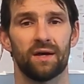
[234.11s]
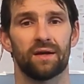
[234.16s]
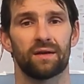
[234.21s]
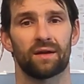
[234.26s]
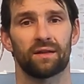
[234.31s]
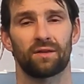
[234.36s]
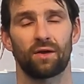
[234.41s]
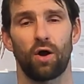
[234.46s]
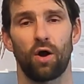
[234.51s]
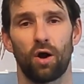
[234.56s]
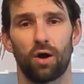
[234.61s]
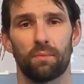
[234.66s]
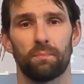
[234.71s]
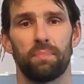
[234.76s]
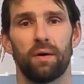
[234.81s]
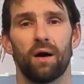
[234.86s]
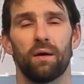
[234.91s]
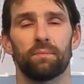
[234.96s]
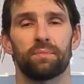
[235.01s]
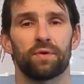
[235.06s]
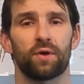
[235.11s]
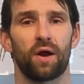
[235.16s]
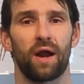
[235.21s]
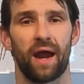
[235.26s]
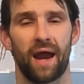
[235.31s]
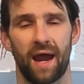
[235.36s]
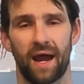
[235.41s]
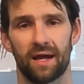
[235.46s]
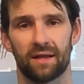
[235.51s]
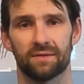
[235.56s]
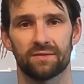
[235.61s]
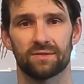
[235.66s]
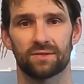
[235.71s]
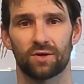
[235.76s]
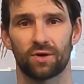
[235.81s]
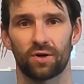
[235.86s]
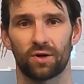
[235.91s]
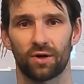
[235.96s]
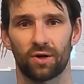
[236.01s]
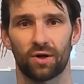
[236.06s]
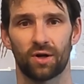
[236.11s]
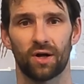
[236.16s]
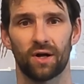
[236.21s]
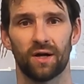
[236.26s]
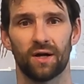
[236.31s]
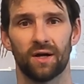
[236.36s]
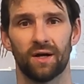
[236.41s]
get the arm pump, your hands are